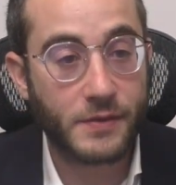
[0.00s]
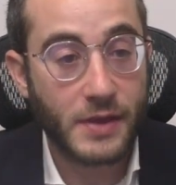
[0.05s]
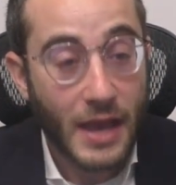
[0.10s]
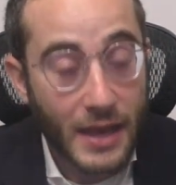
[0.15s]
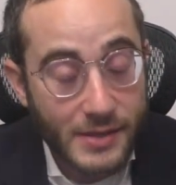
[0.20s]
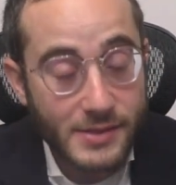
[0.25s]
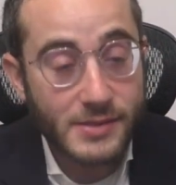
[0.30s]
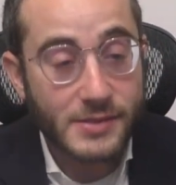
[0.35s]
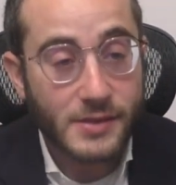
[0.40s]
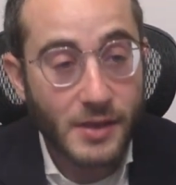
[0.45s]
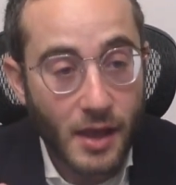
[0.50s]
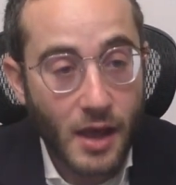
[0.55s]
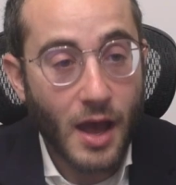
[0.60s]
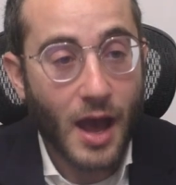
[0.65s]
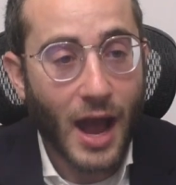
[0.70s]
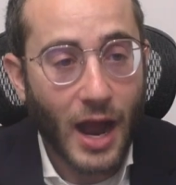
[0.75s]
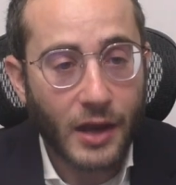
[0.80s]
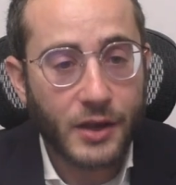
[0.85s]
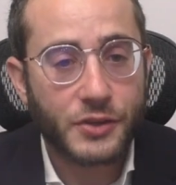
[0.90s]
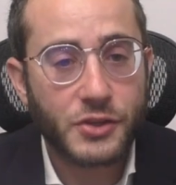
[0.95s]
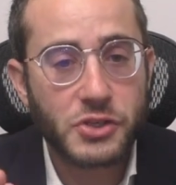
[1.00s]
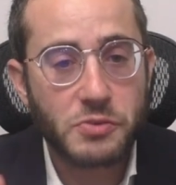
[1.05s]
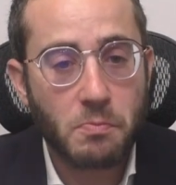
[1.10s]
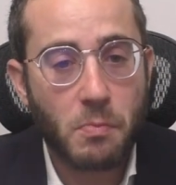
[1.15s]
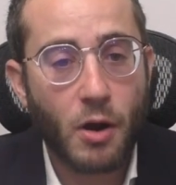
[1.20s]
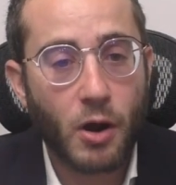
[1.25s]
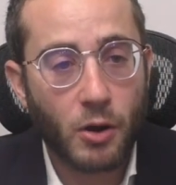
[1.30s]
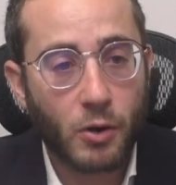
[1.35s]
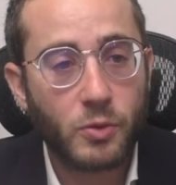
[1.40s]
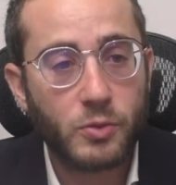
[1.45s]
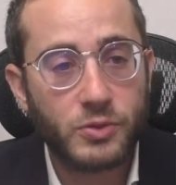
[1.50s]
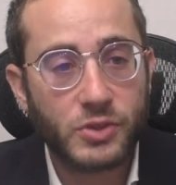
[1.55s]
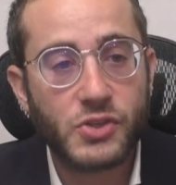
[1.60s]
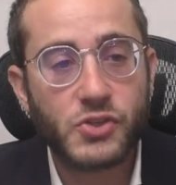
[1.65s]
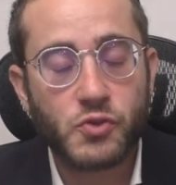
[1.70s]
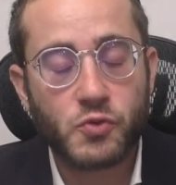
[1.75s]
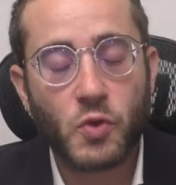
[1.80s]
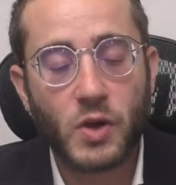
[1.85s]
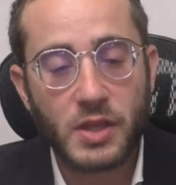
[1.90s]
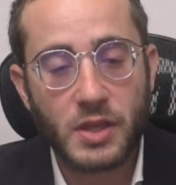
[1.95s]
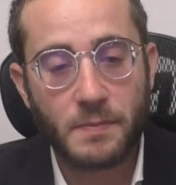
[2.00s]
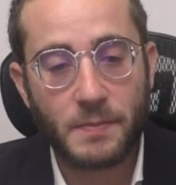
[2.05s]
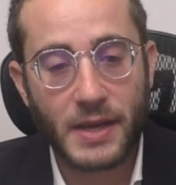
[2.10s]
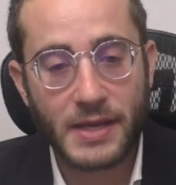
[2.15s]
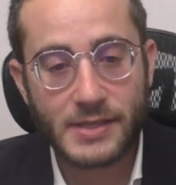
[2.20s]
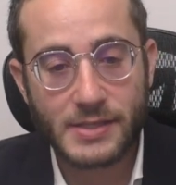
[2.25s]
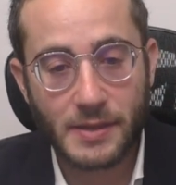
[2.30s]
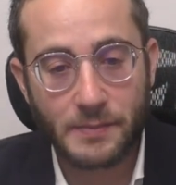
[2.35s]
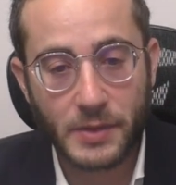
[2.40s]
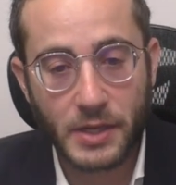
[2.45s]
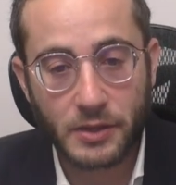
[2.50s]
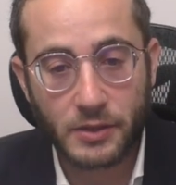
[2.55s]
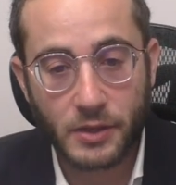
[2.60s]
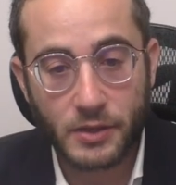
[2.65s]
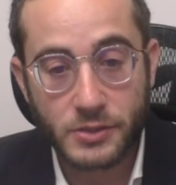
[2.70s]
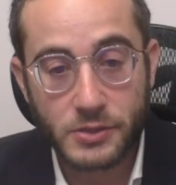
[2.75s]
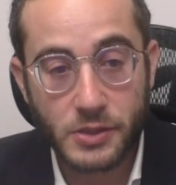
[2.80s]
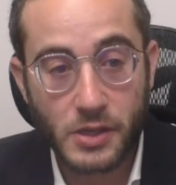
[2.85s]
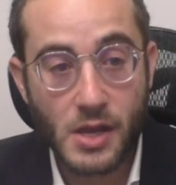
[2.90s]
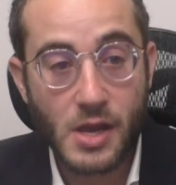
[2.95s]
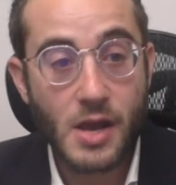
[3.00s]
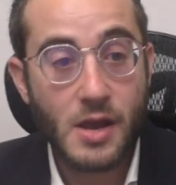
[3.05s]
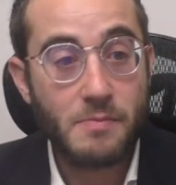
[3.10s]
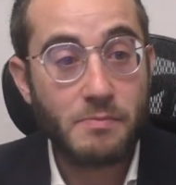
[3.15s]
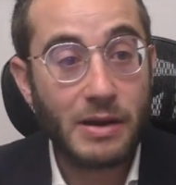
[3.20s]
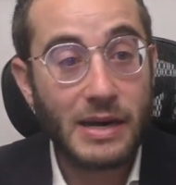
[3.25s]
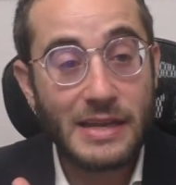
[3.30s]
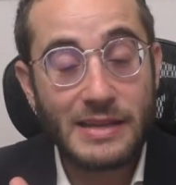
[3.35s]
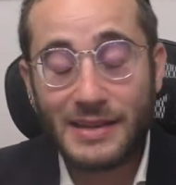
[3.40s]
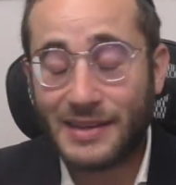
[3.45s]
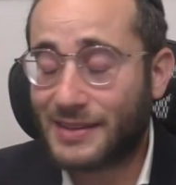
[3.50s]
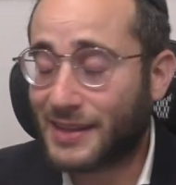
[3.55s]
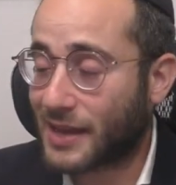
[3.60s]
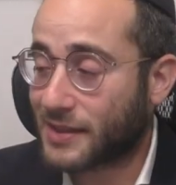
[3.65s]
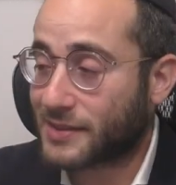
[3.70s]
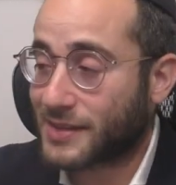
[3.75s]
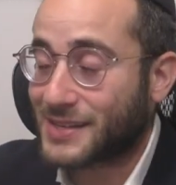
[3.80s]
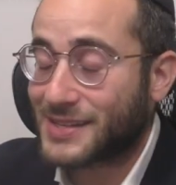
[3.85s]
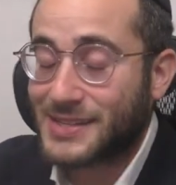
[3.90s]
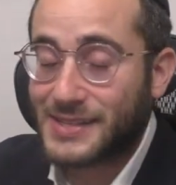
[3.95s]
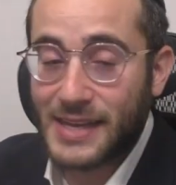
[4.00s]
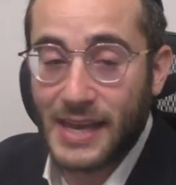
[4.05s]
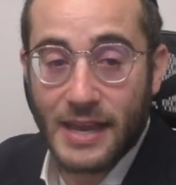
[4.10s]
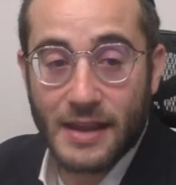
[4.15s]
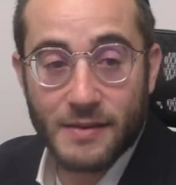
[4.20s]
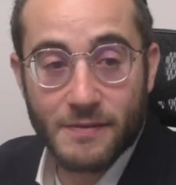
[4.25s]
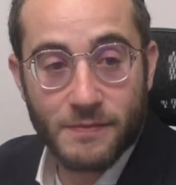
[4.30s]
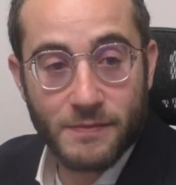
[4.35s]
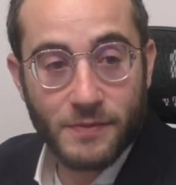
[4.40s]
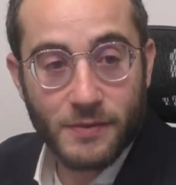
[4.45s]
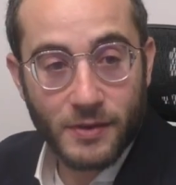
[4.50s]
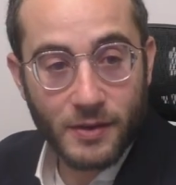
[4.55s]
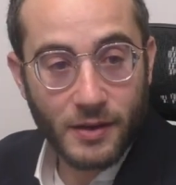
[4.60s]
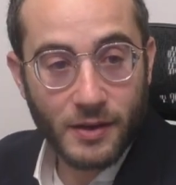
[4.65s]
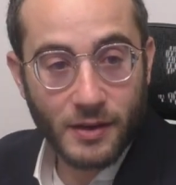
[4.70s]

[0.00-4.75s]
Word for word: Yes, HaKadosh Baruch Hu destroyed the Beis HaMikdash, but he did that to save